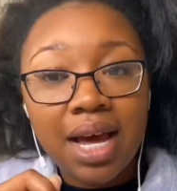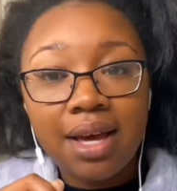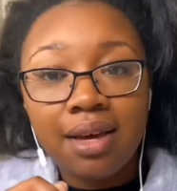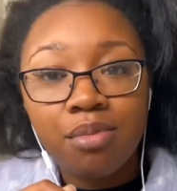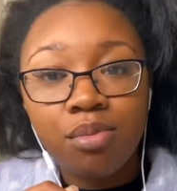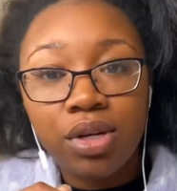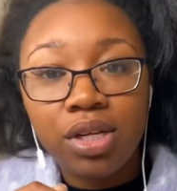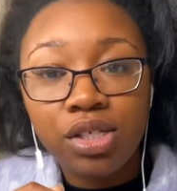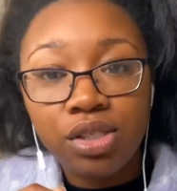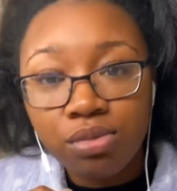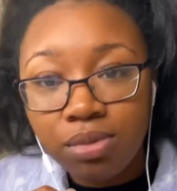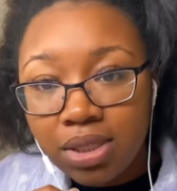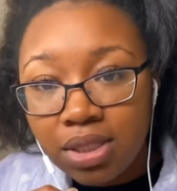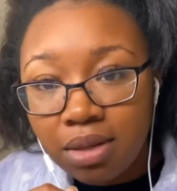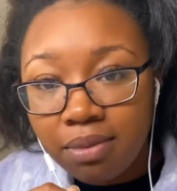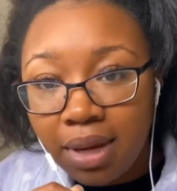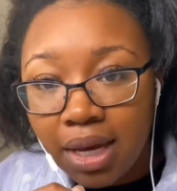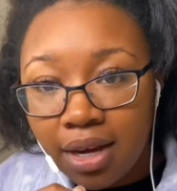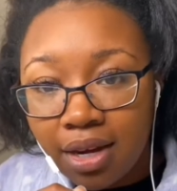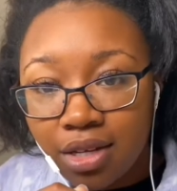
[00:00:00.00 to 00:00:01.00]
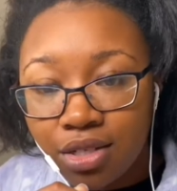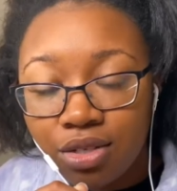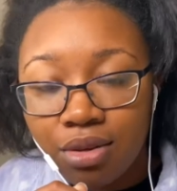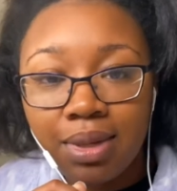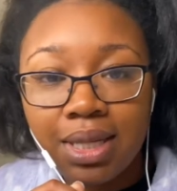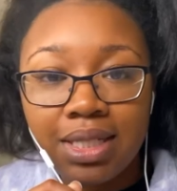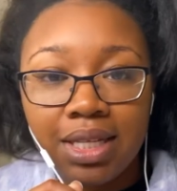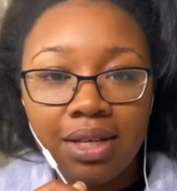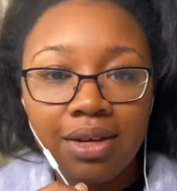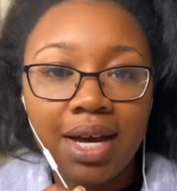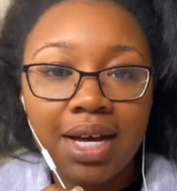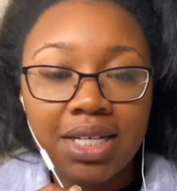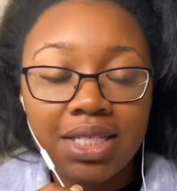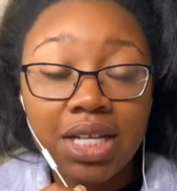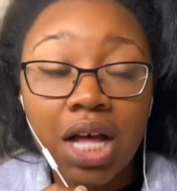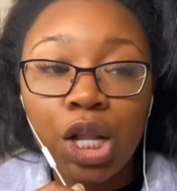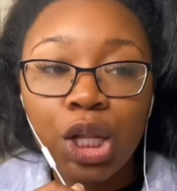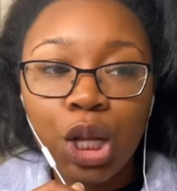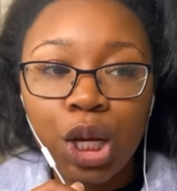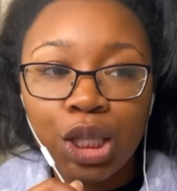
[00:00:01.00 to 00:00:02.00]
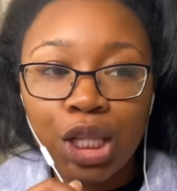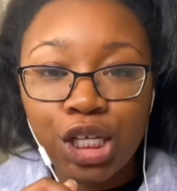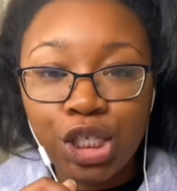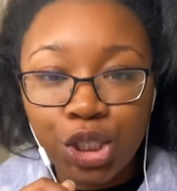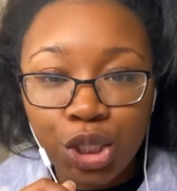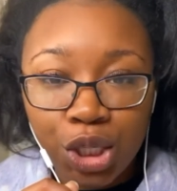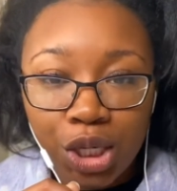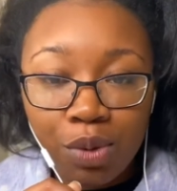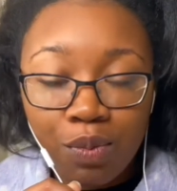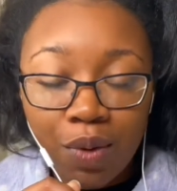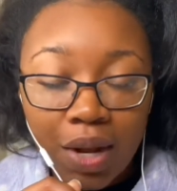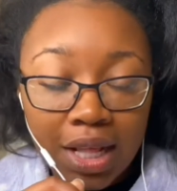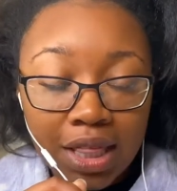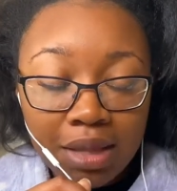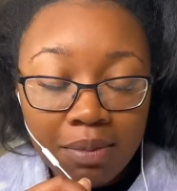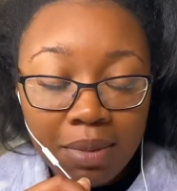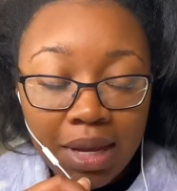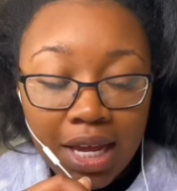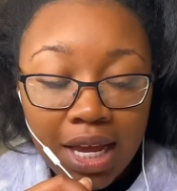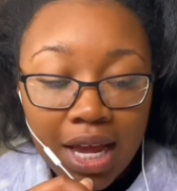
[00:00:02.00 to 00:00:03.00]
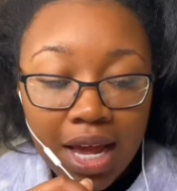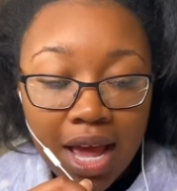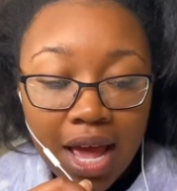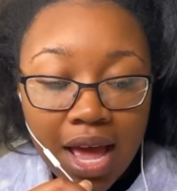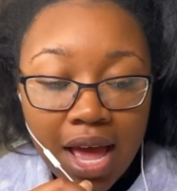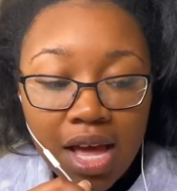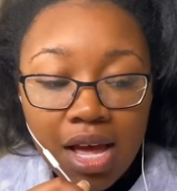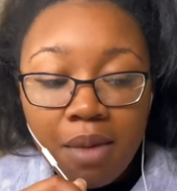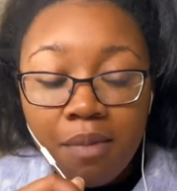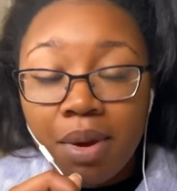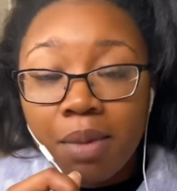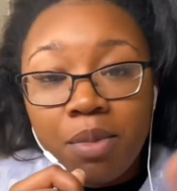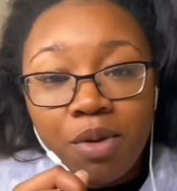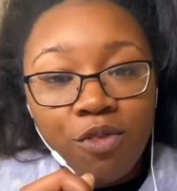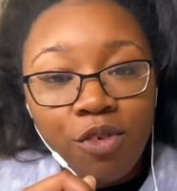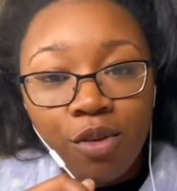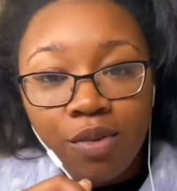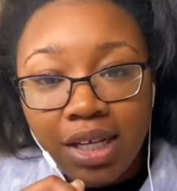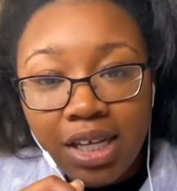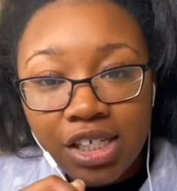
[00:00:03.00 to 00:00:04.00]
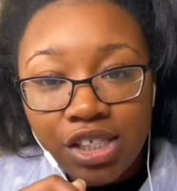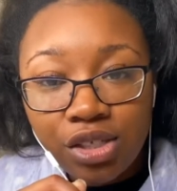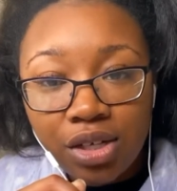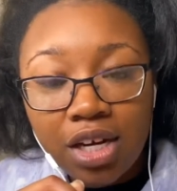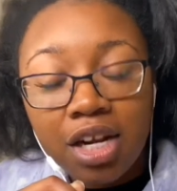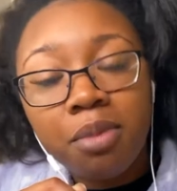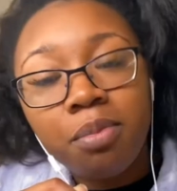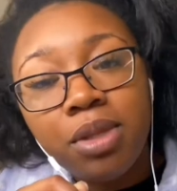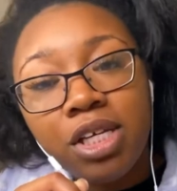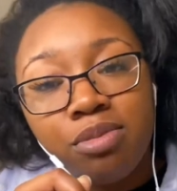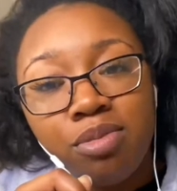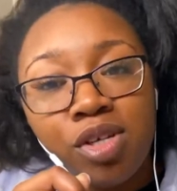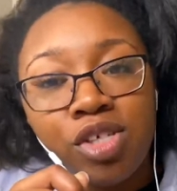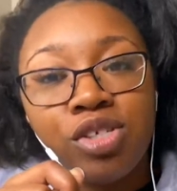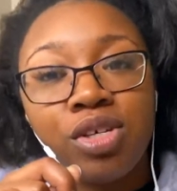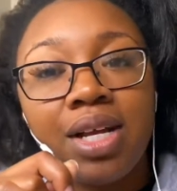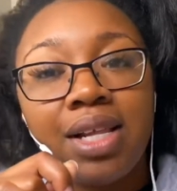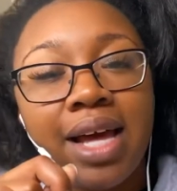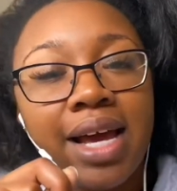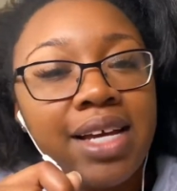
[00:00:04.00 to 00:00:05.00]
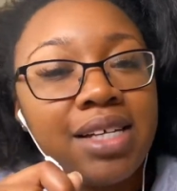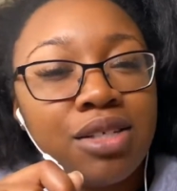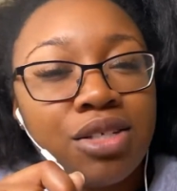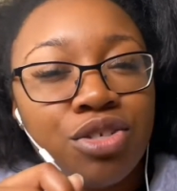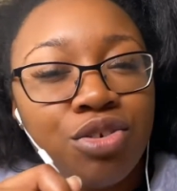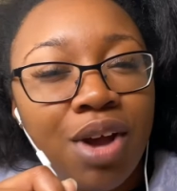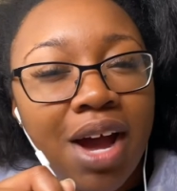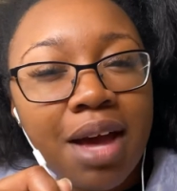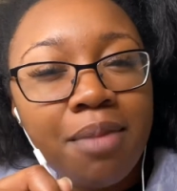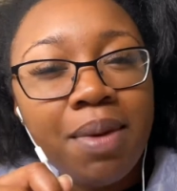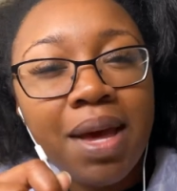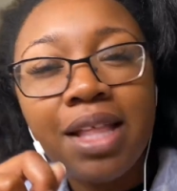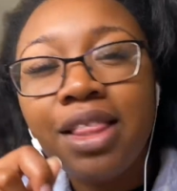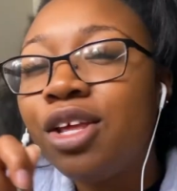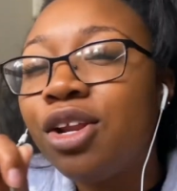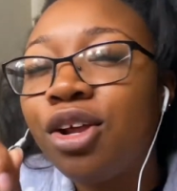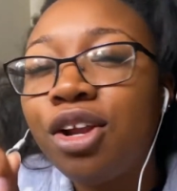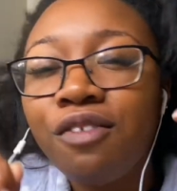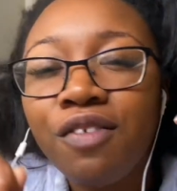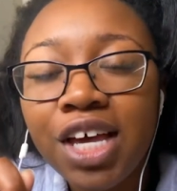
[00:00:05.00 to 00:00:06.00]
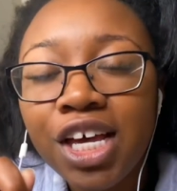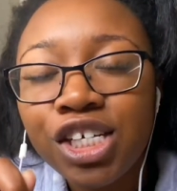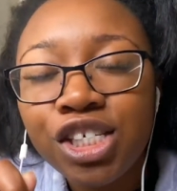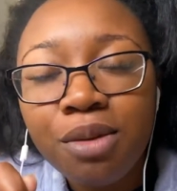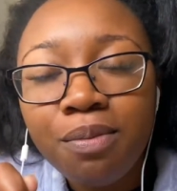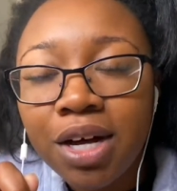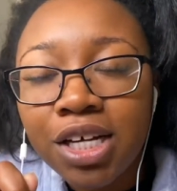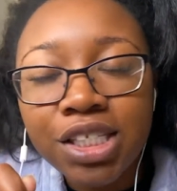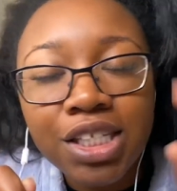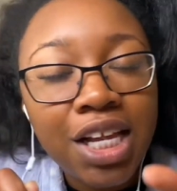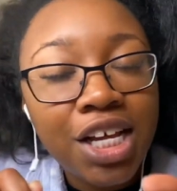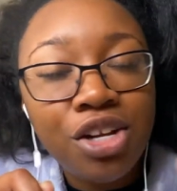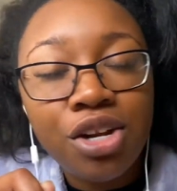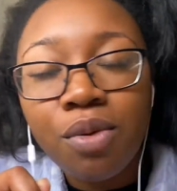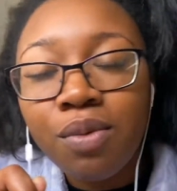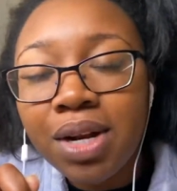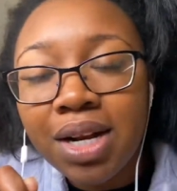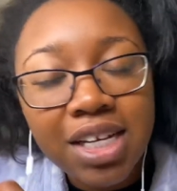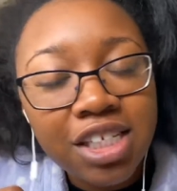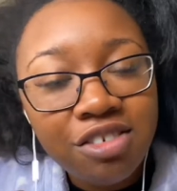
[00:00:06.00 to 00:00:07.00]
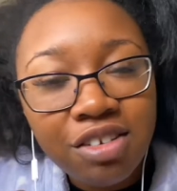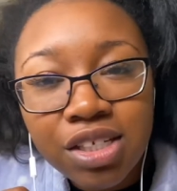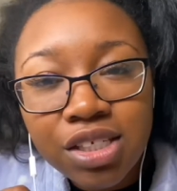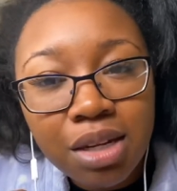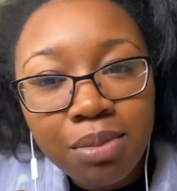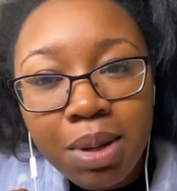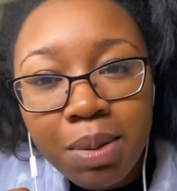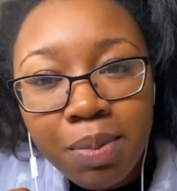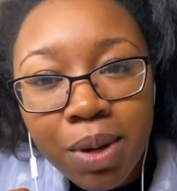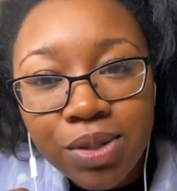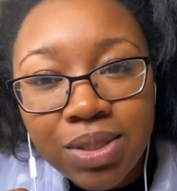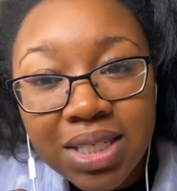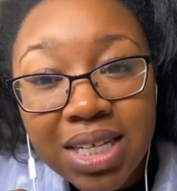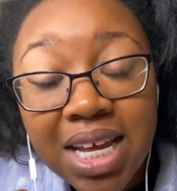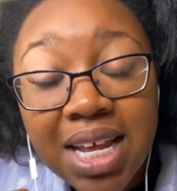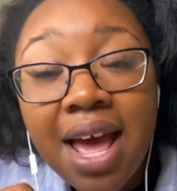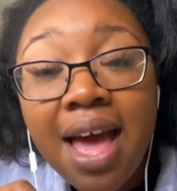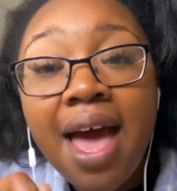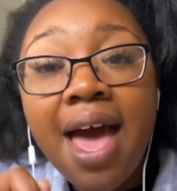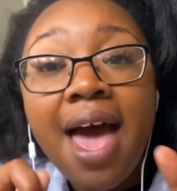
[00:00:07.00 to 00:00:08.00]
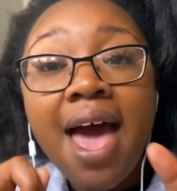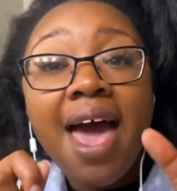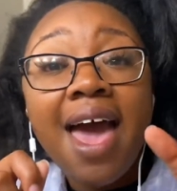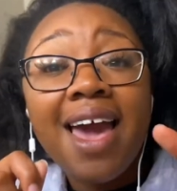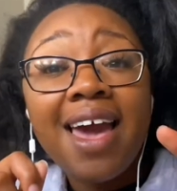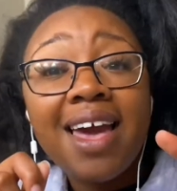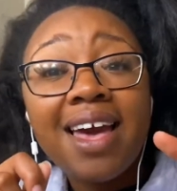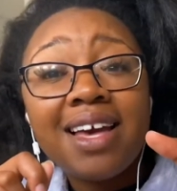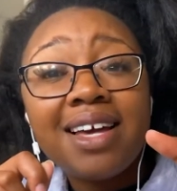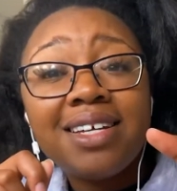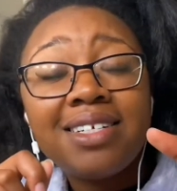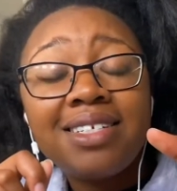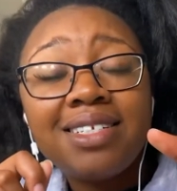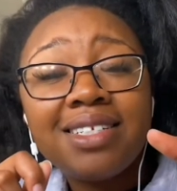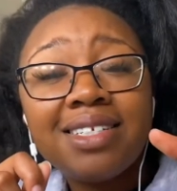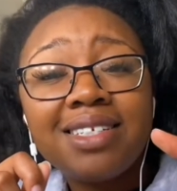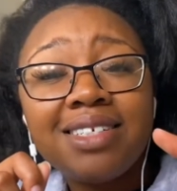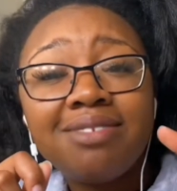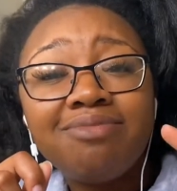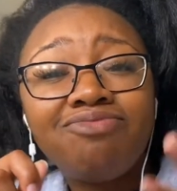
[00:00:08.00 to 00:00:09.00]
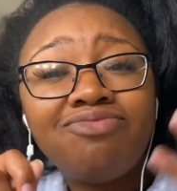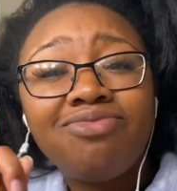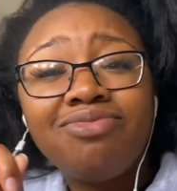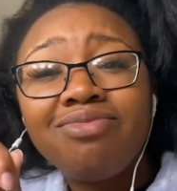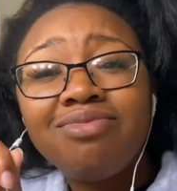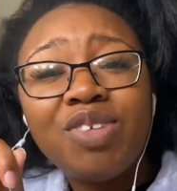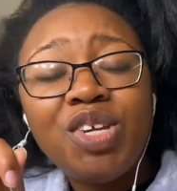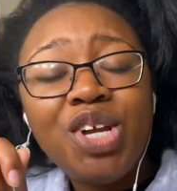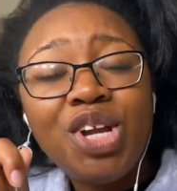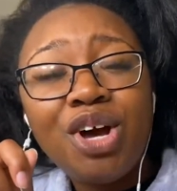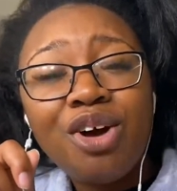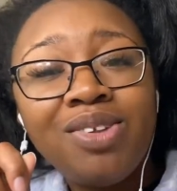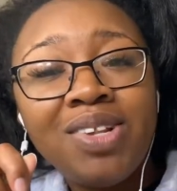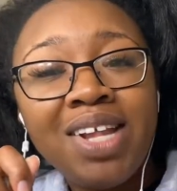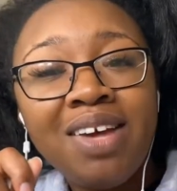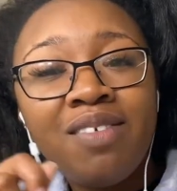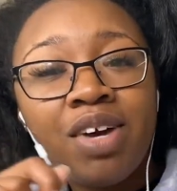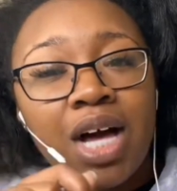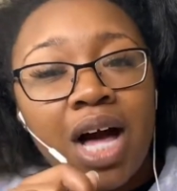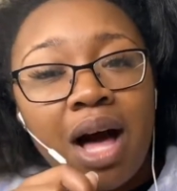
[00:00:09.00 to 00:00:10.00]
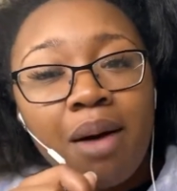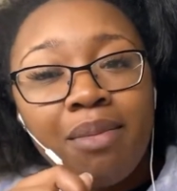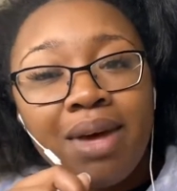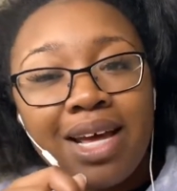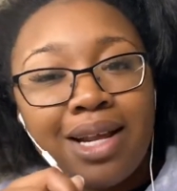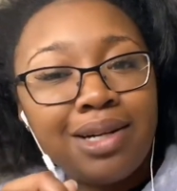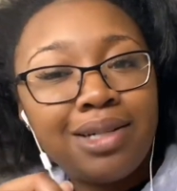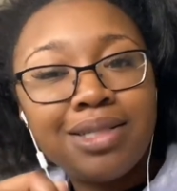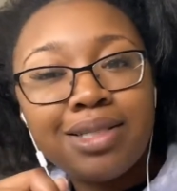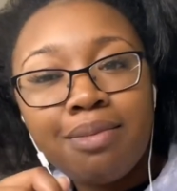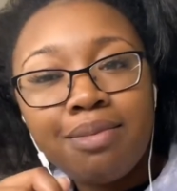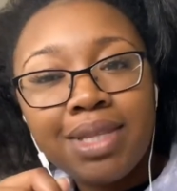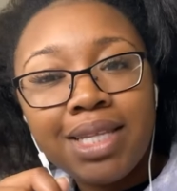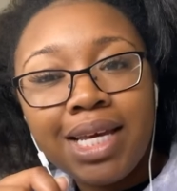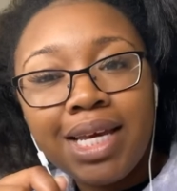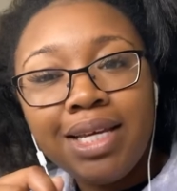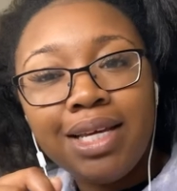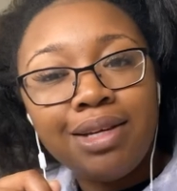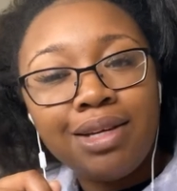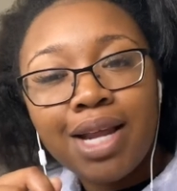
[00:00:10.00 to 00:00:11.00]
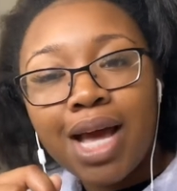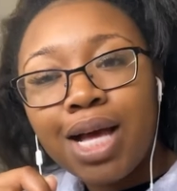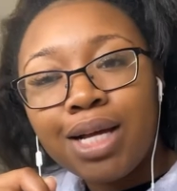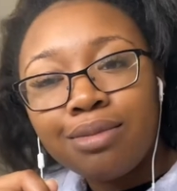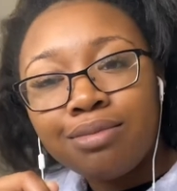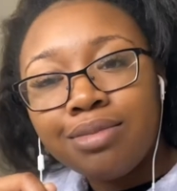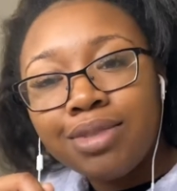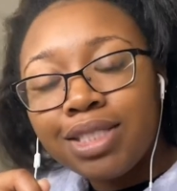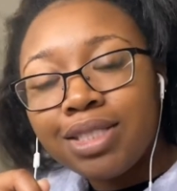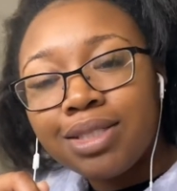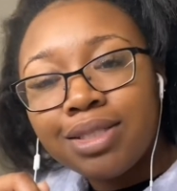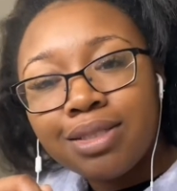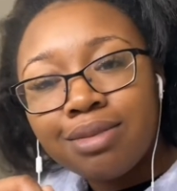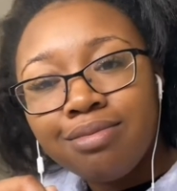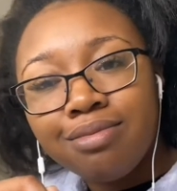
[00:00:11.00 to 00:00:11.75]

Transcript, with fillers: am putting twists in my hair, so I'm going to take you guys along that journey with me. But before we get started, please make sure to like and subscribe, hit the notification bell so that you know when the next video is going to be posted, and you know, leave a comment or something, you know, just